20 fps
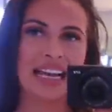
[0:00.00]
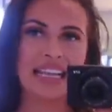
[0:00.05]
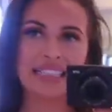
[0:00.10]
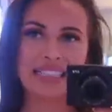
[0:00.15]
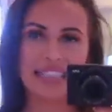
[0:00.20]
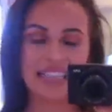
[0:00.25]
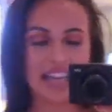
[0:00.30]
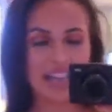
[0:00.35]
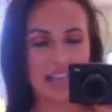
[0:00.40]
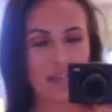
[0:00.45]

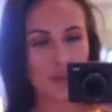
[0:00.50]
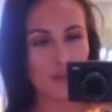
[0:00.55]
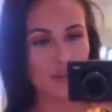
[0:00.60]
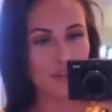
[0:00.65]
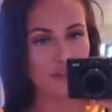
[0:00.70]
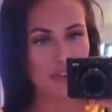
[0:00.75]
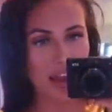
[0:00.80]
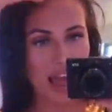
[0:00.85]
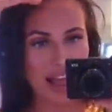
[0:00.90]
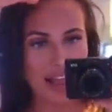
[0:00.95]
Listen, a little
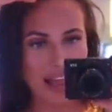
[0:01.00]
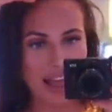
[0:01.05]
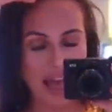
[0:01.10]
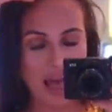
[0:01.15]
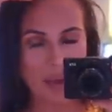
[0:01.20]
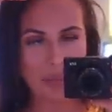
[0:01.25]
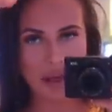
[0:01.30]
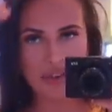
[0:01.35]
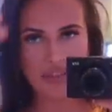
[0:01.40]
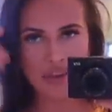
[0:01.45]
flat
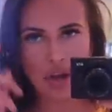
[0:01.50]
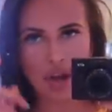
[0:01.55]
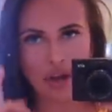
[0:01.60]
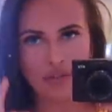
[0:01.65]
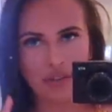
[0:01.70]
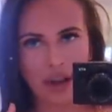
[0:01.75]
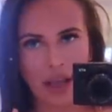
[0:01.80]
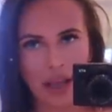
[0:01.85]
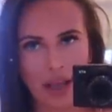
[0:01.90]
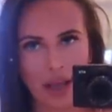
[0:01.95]
cap. Have I
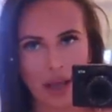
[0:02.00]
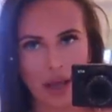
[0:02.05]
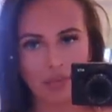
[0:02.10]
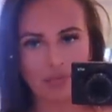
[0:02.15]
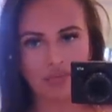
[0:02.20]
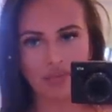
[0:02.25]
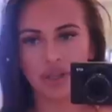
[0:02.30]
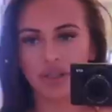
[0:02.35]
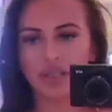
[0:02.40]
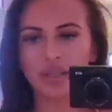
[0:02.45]
got a flat
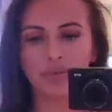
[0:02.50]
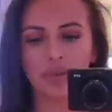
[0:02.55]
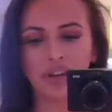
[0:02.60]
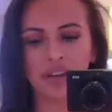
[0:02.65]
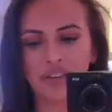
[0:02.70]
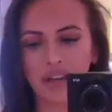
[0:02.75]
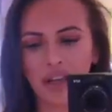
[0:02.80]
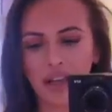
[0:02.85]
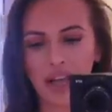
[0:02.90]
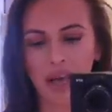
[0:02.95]
cap? No, I didn't
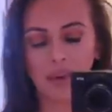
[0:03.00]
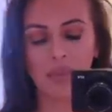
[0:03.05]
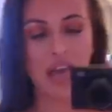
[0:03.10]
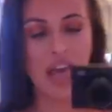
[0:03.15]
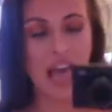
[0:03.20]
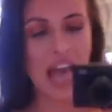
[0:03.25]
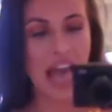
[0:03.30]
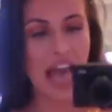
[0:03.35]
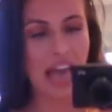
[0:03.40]
bring a flat cap.